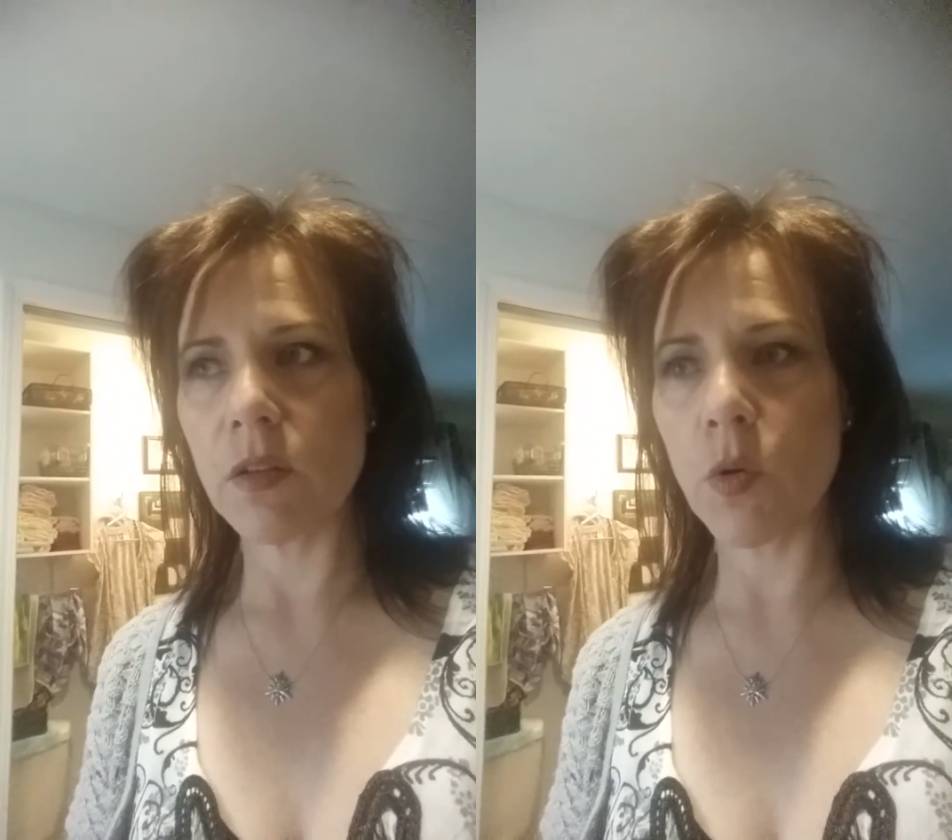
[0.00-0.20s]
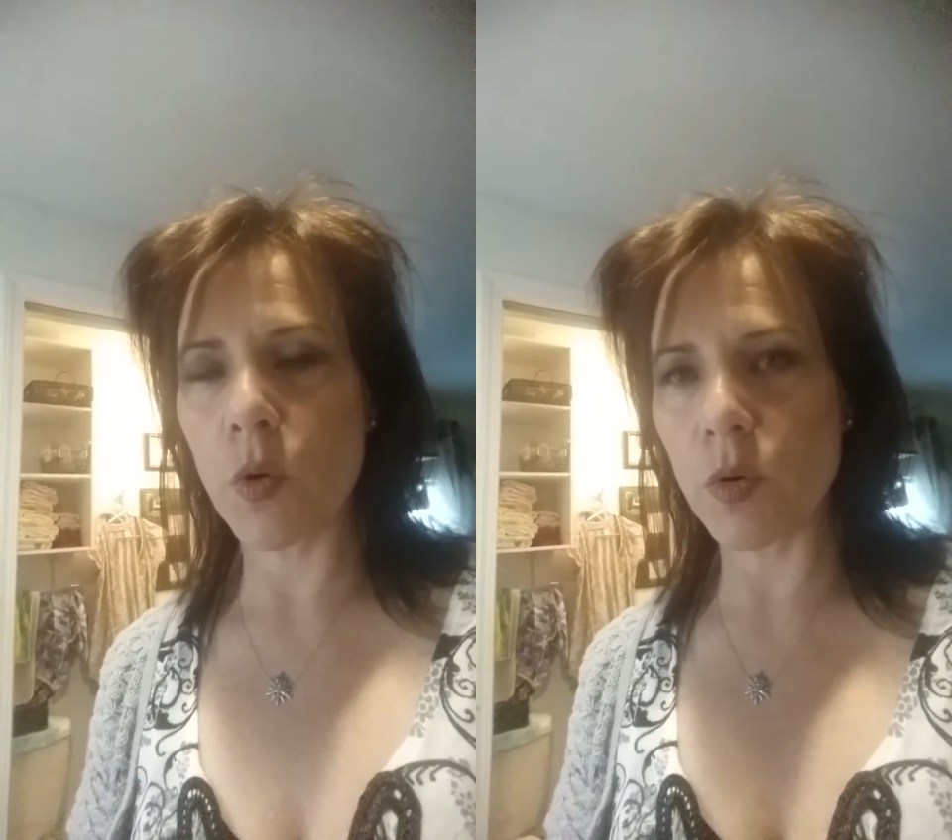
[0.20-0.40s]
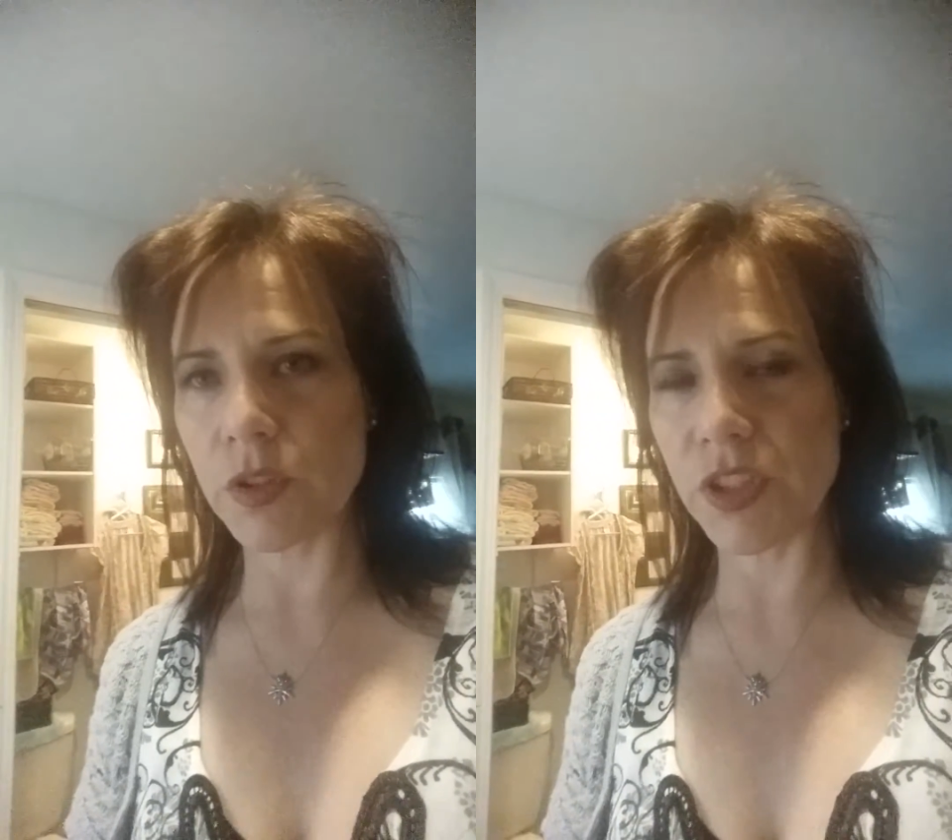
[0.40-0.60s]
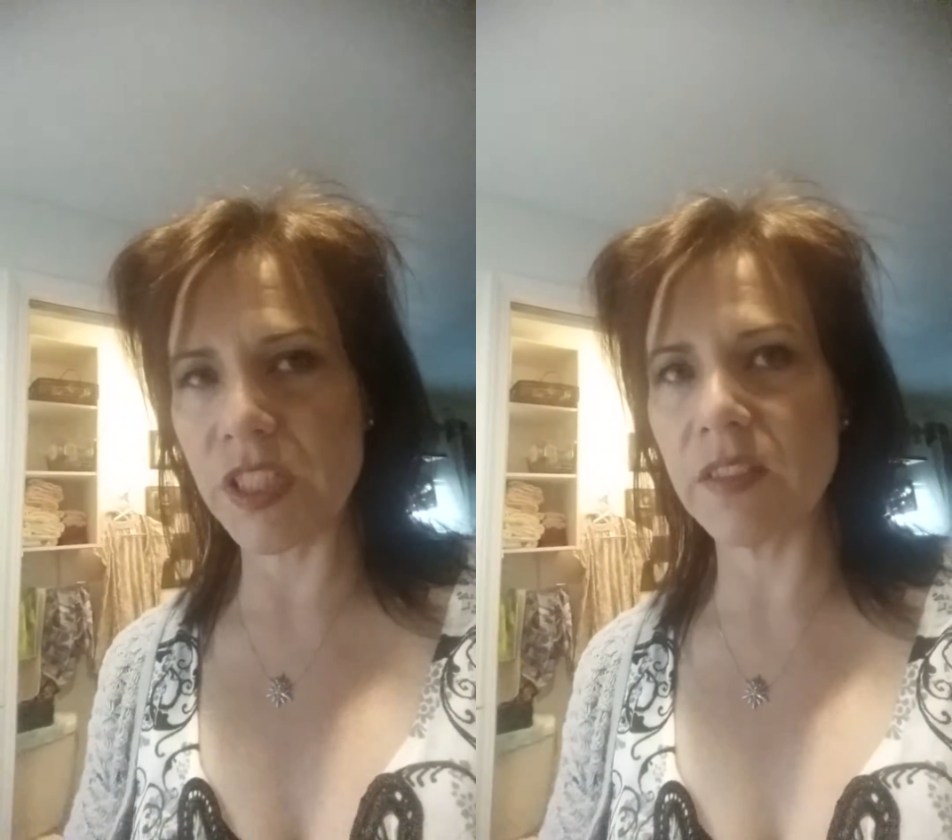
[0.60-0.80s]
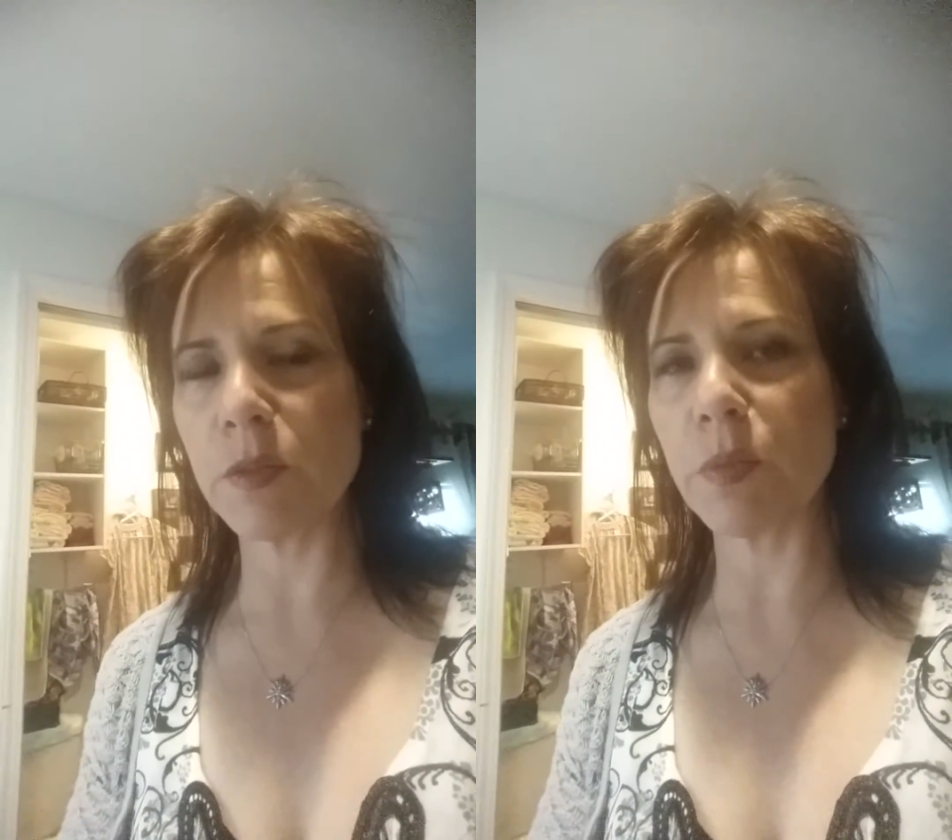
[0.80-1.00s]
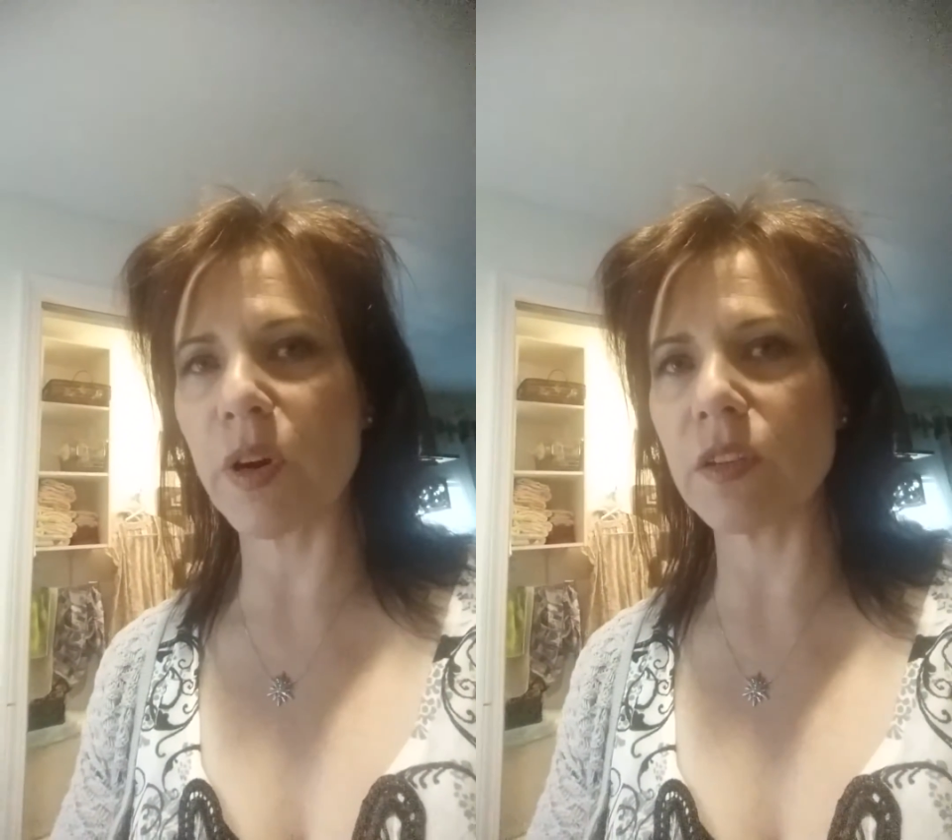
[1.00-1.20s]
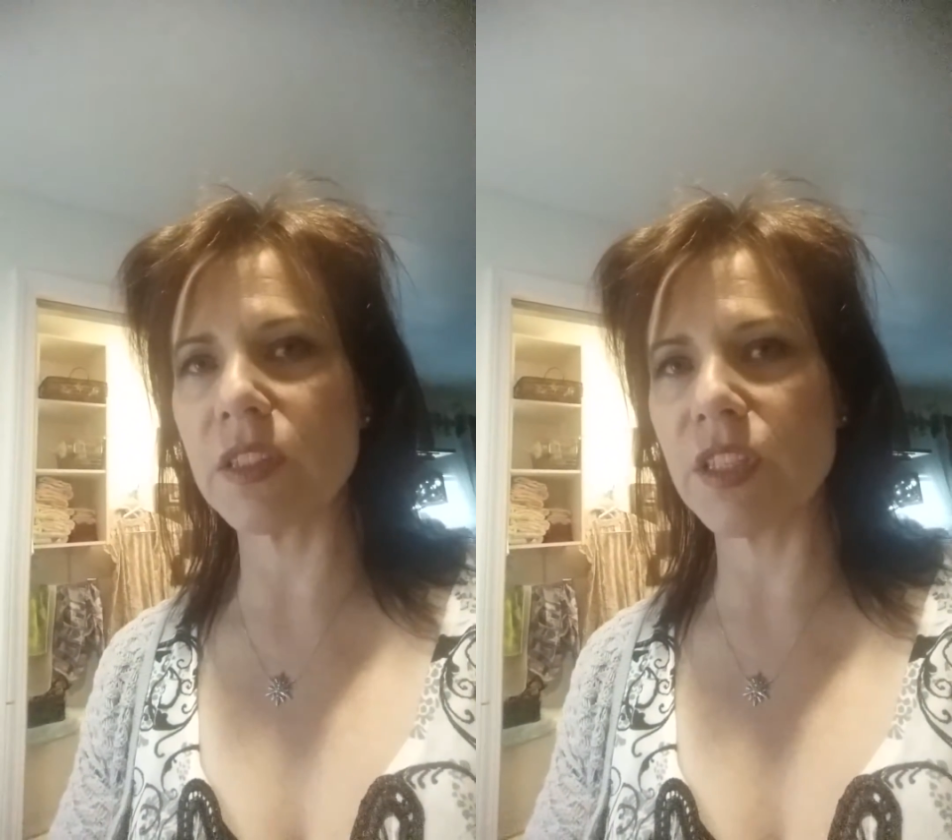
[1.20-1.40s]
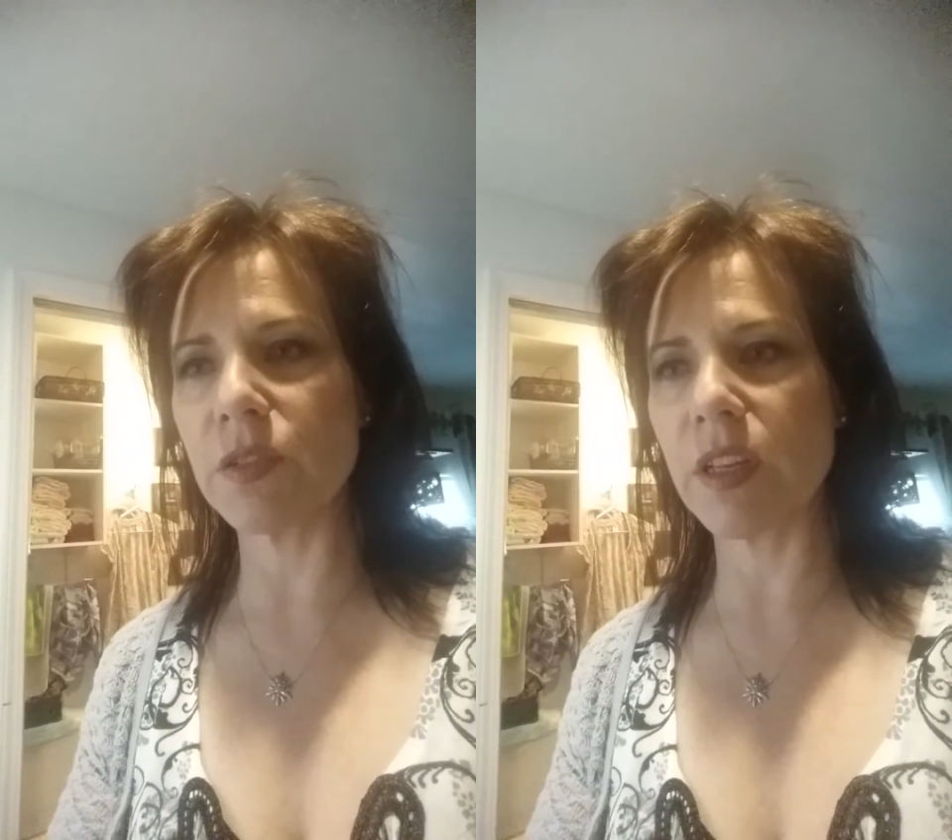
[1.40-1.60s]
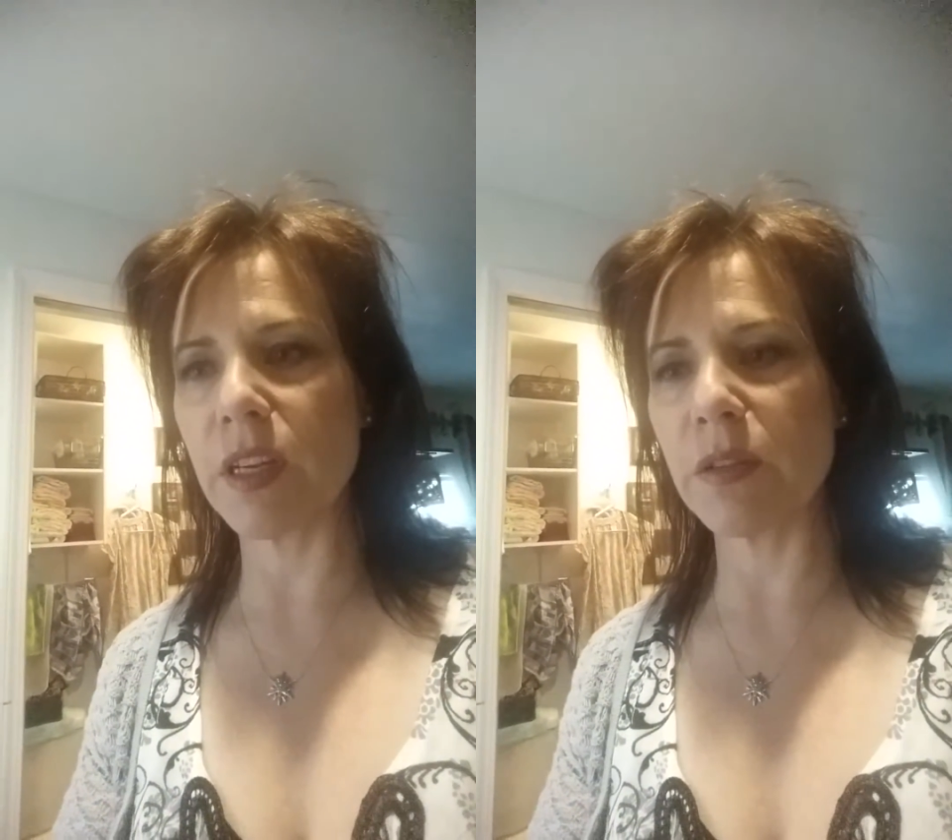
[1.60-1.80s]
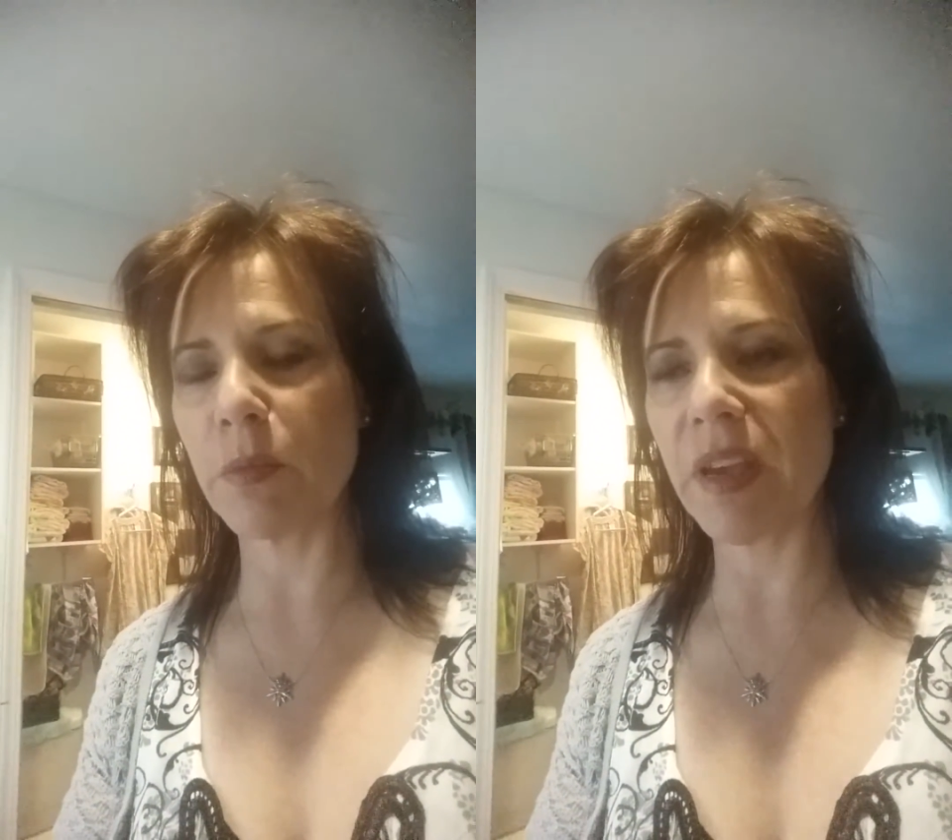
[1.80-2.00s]
or she gives birth to
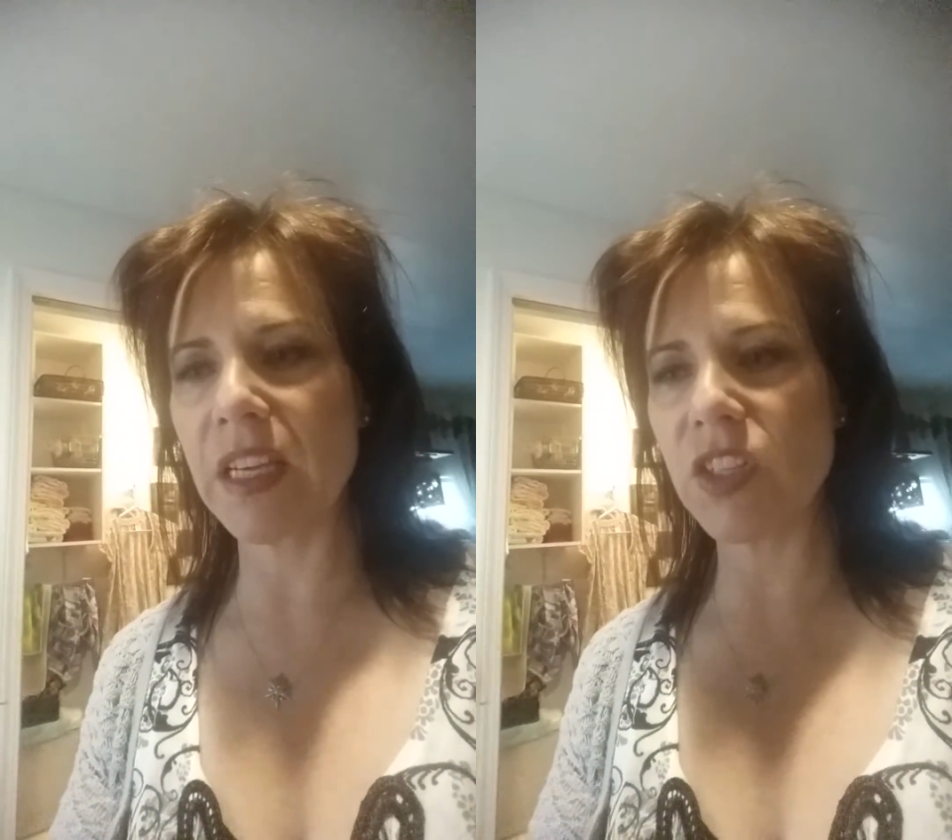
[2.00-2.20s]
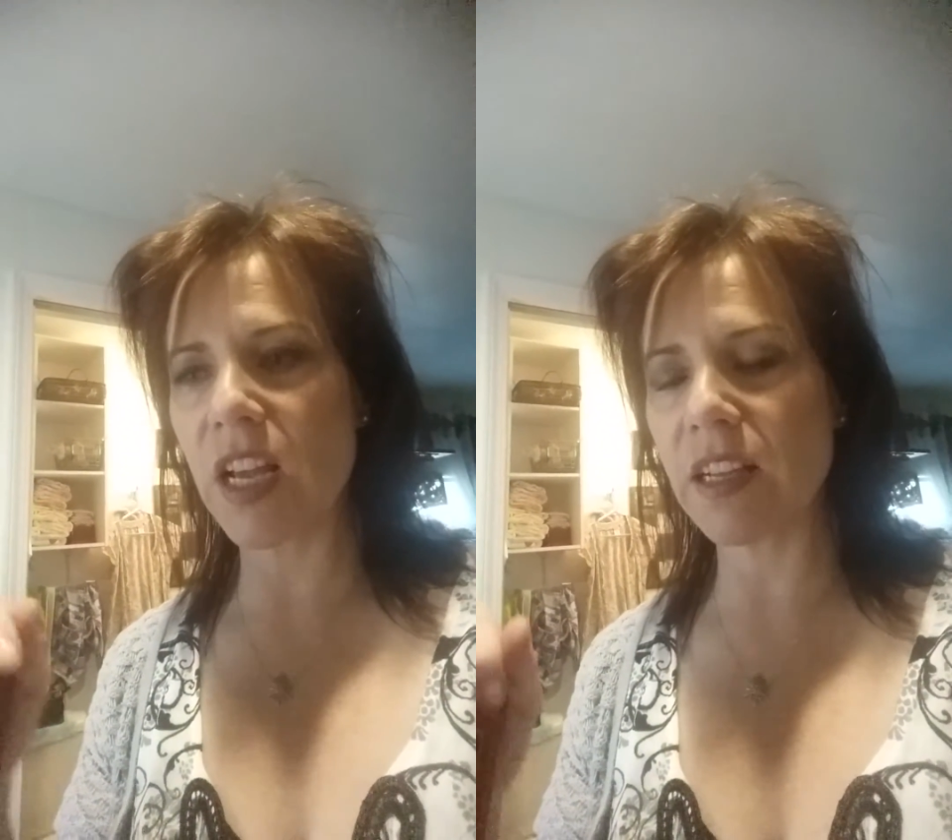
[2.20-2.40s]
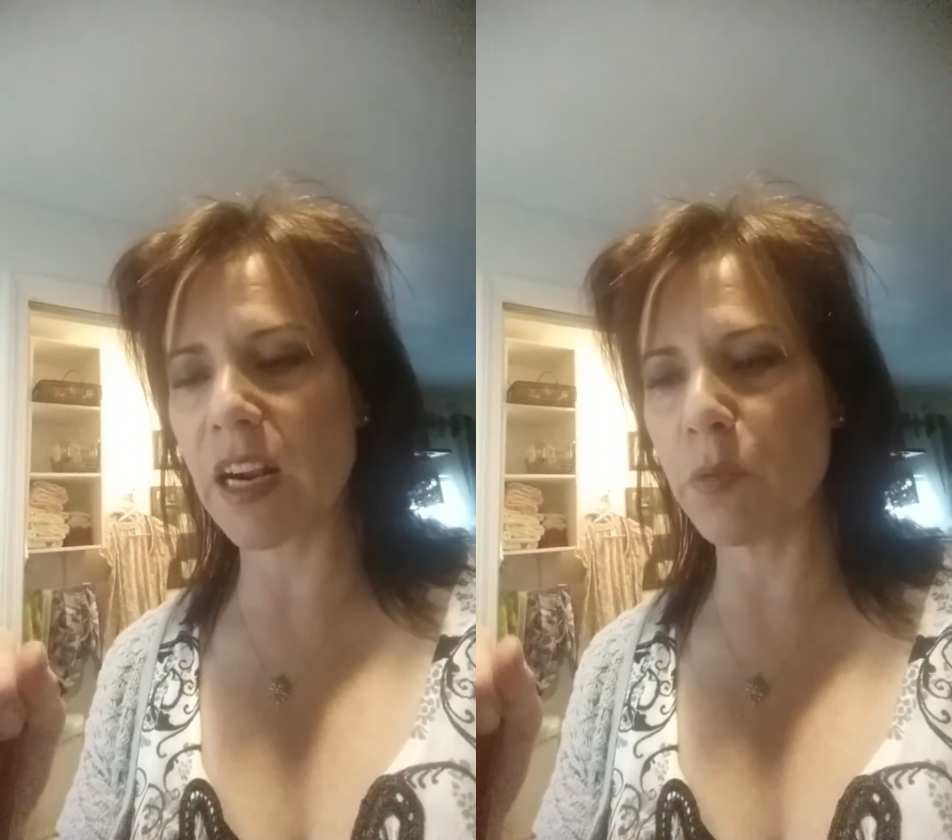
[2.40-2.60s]
the man-child.